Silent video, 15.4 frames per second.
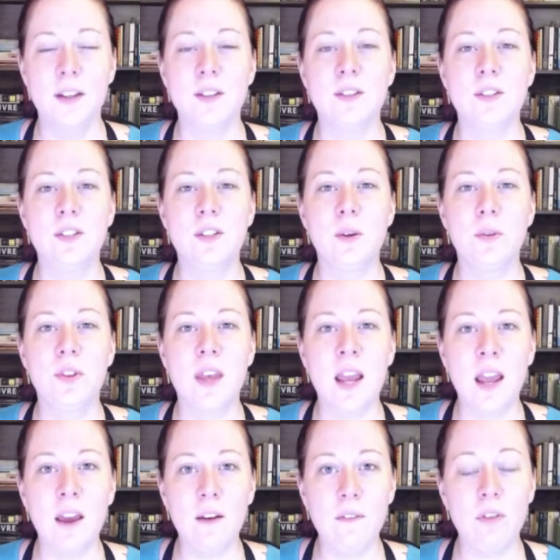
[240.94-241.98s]
So
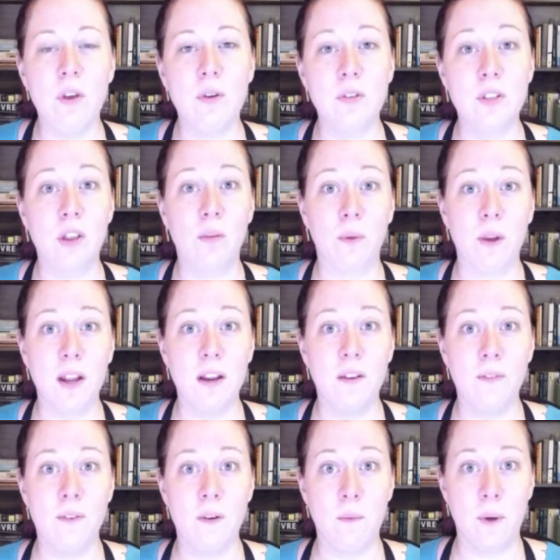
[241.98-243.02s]
think of those 3
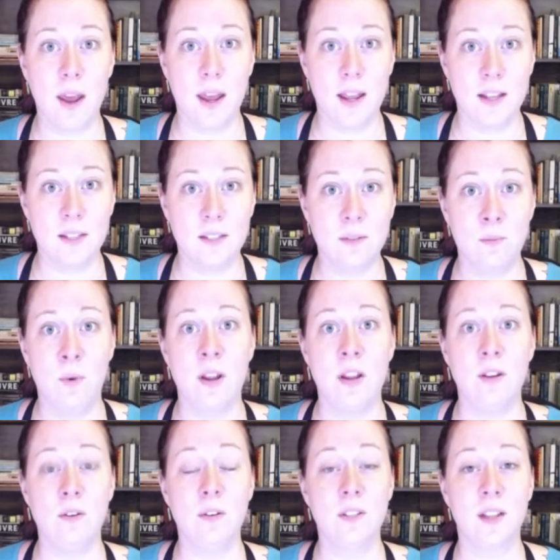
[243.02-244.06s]
different ways when
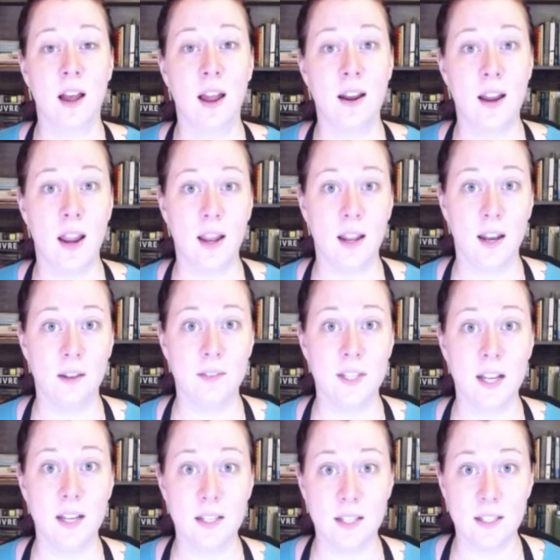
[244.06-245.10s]
you sign negative
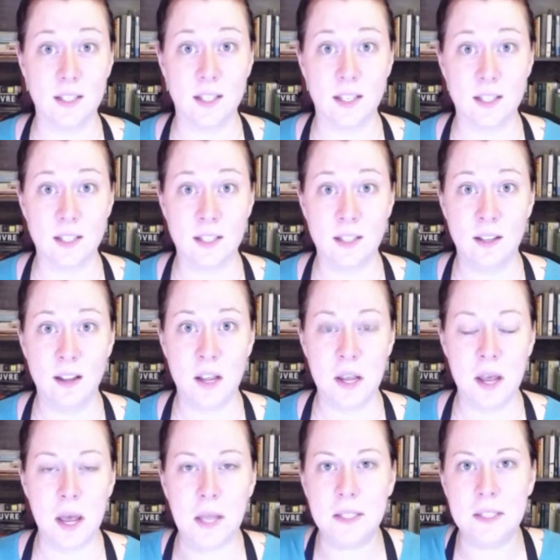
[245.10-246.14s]
sentences
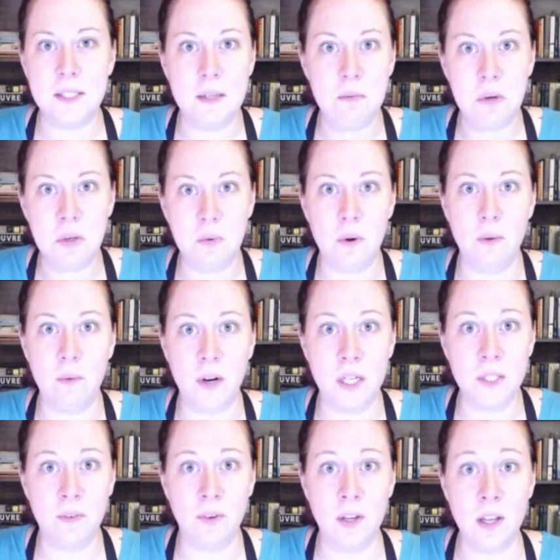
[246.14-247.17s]
and see which one
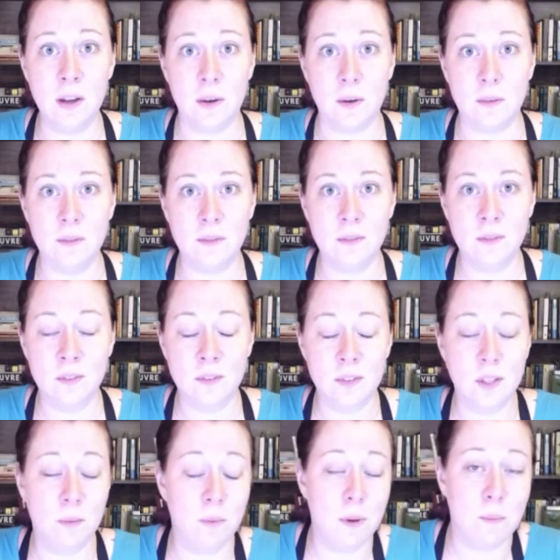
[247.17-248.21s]
works for you.
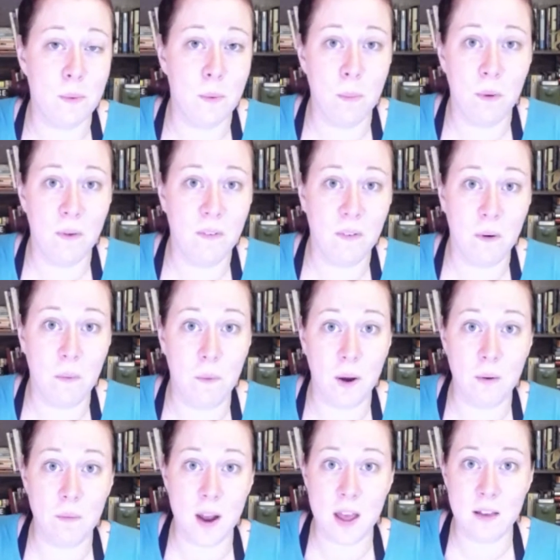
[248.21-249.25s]
Some people prefer
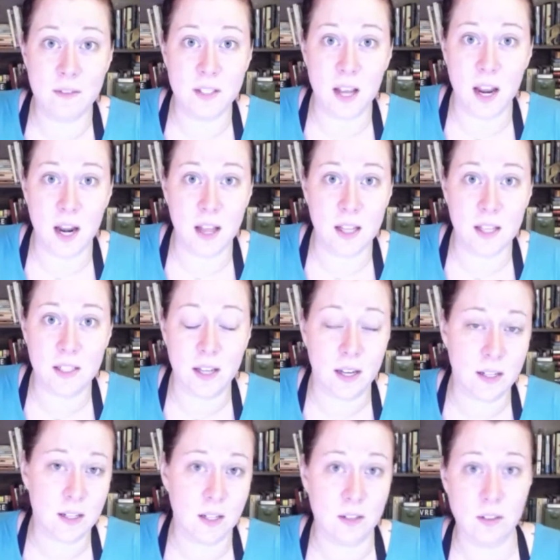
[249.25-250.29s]
one way of signing the
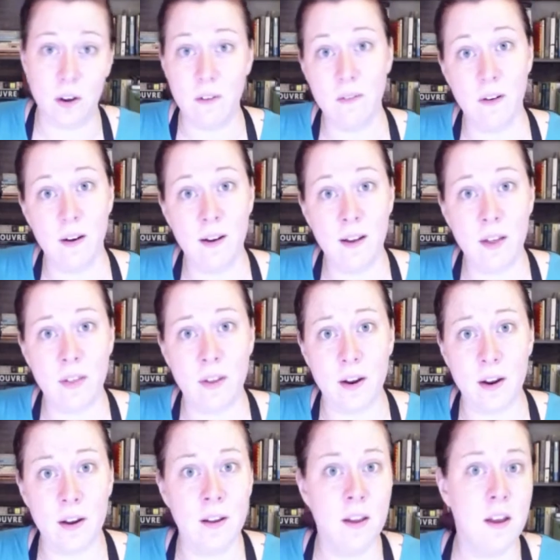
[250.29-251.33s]
sentence over another,
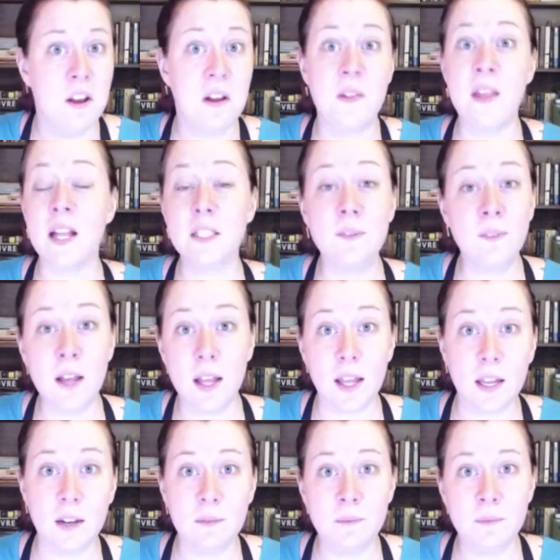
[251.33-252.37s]
and that's fine.